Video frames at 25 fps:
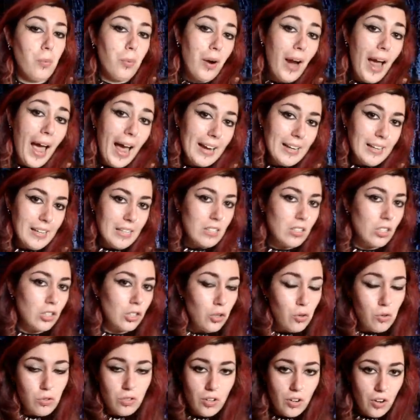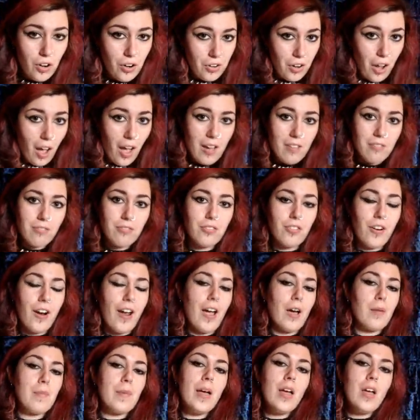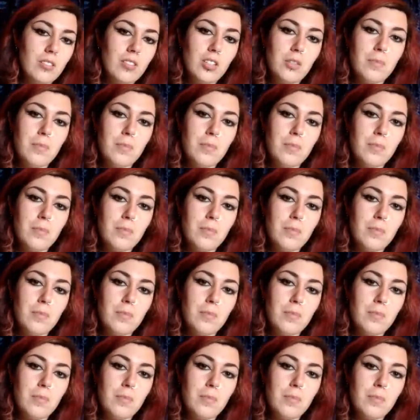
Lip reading: practice using our diaphragm